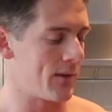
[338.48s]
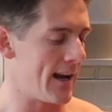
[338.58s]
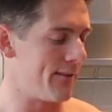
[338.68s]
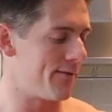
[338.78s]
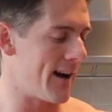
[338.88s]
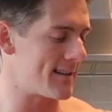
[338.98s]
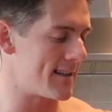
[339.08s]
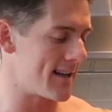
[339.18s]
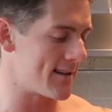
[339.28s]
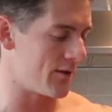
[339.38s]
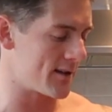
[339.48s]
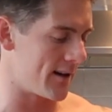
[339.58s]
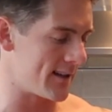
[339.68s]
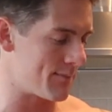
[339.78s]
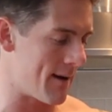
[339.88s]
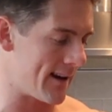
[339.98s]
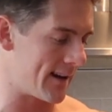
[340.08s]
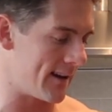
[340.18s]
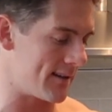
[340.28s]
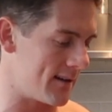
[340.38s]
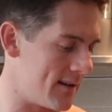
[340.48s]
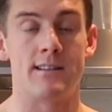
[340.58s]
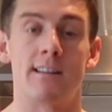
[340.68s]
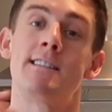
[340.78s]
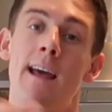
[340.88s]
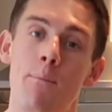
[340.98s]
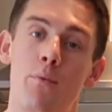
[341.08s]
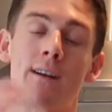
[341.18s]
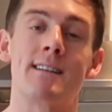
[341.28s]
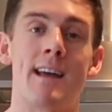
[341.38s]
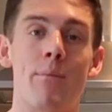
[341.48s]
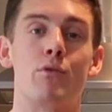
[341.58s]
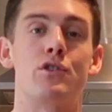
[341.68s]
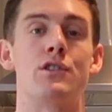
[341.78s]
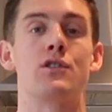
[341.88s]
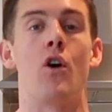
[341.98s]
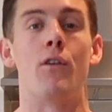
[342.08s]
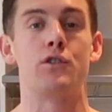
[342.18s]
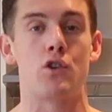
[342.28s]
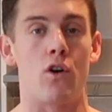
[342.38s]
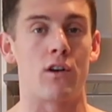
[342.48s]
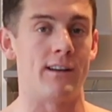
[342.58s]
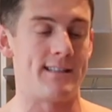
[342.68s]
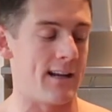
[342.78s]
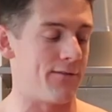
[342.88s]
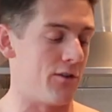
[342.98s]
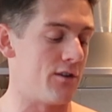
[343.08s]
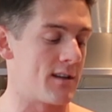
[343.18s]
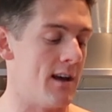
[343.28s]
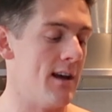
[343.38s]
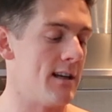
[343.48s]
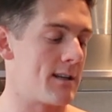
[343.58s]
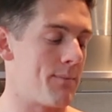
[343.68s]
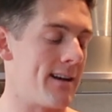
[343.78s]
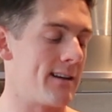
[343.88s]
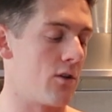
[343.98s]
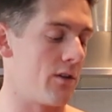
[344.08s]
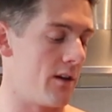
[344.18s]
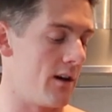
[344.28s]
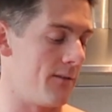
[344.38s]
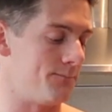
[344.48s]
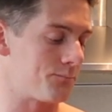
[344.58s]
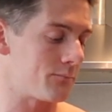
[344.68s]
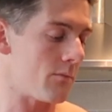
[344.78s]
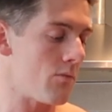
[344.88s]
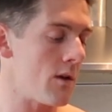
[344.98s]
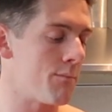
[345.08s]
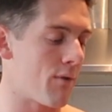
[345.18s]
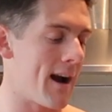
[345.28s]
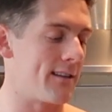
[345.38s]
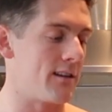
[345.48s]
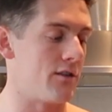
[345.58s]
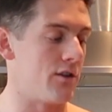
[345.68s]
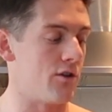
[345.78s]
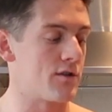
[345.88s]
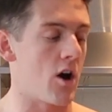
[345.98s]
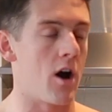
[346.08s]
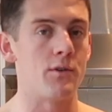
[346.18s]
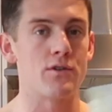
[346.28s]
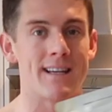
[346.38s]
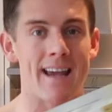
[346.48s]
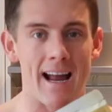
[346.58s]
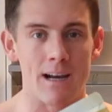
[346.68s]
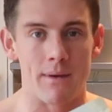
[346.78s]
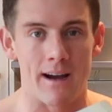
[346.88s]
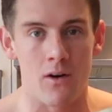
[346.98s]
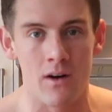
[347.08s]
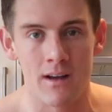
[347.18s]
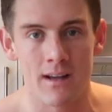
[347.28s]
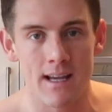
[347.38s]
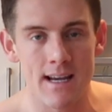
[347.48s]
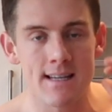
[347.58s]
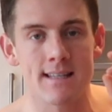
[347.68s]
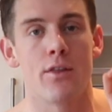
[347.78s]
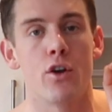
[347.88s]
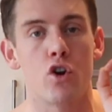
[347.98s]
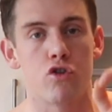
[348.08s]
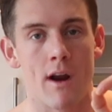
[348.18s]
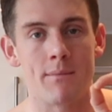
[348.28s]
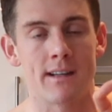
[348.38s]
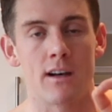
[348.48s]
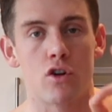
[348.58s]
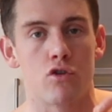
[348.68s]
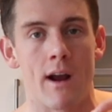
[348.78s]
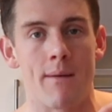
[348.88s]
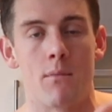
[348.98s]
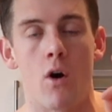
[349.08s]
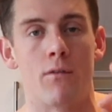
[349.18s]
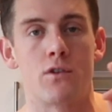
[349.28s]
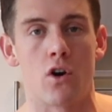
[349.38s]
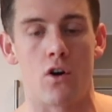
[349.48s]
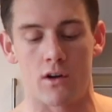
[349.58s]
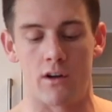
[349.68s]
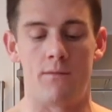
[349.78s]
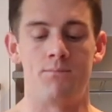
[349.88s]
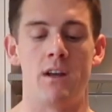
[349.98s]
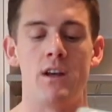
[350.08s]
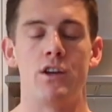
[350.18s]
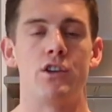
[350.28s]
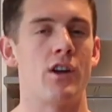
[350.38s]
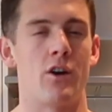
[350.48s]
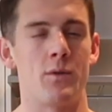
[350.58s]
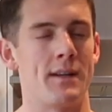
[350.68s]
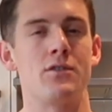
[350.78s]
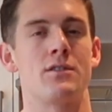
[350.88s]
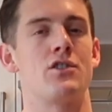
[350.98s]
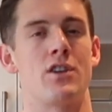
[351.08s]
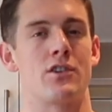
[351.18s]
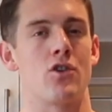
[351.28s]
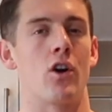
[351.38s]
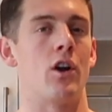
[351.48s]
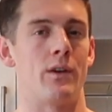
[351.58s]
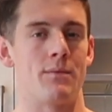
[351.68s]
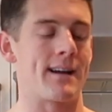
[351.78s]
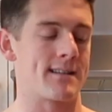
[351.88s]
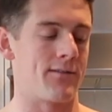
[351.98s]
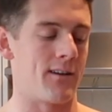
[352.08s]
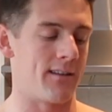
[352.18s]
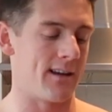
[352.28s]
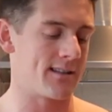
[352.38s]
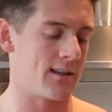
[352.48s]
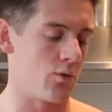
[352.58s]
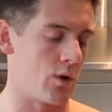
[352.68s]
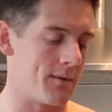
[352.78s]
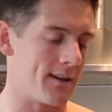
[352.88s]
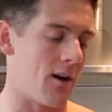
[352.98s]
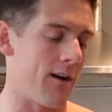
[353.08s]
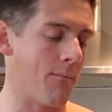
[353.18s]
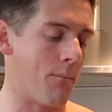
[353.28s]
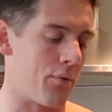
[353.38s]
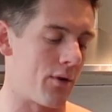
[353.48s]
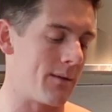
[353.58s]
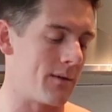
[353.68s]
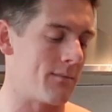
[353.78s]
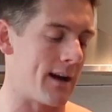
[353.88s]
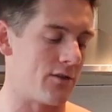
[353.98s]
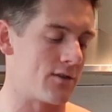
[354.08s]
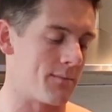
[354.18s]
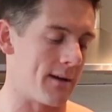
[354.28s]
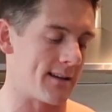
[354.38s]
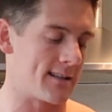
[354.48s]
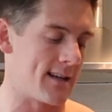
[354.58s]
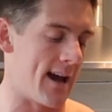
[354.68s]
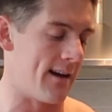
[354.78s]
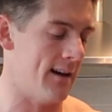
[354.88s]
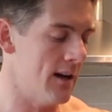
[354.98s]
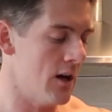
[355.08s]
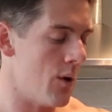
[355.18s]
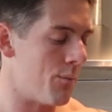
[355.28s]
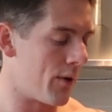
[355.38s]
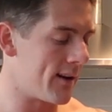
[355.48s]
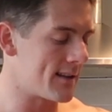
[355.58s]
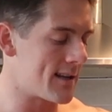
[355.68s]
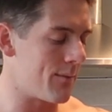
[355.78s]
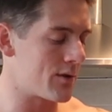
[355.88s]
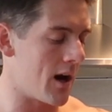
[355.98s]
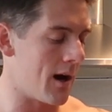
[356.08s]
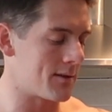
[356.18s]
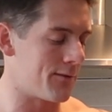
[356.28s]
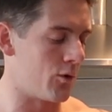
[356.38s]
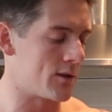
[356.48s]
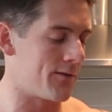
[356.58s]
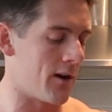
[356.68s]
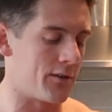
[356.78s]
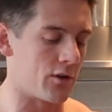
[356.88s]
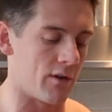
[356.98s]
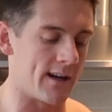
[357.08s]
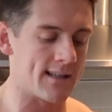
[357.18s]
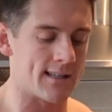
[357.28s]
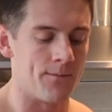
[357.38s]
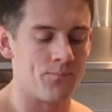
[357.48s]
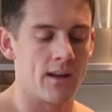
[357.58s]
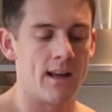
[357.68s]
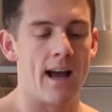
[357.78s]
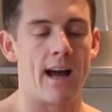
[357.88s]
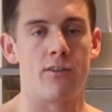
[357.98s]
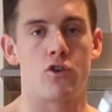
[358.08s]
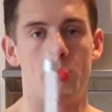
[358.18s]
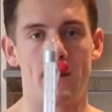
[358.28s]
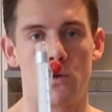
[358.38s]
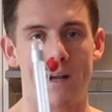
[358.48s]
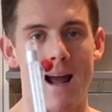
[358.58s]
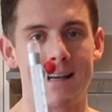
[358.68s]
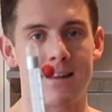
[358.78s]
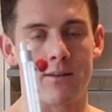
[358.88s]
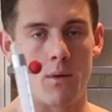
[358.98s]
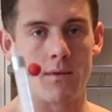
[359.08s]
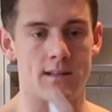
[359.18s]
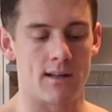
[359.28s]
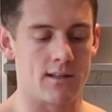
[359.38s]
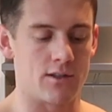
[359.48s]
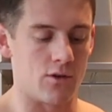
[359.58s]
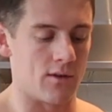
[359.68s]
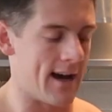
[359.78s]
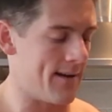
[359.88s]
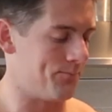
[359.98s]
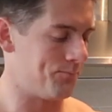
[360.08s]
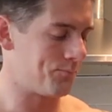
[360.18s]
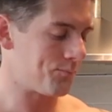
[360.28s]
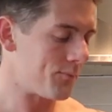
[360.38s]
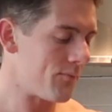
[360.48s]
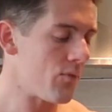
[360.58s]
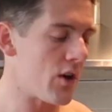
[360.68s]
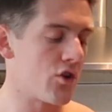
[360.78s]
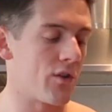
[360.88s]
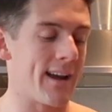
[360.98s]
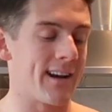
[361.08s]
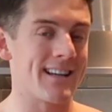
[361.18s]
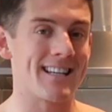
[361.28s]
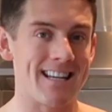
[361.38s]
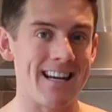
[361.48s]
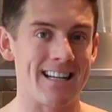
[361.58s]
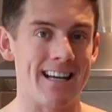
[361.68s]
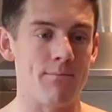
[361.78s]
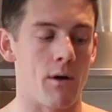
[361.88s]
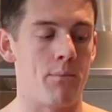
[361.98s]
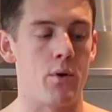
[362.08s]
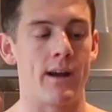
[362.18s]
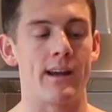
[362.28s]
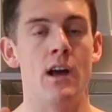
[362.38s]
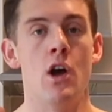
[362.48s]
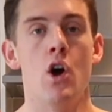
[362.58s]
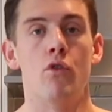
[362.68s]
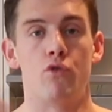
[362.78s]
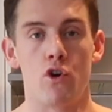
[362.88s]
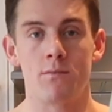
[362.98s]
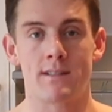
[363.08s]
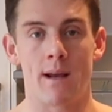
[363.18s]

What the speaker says: and in fact it says it on the side of this packet. The tempering temperatures of chocolate differs depending on the brand that you use. I'm using Calabao. It is the creme de la creme of chocolate. You don't want to be using shit chocolate when you make stuff like this. You want to be going premium and use the best. So yeah, bring the temperature up to 45 degrees. And I've got my little candy thermometer to do that. You're then going to seed it by putting room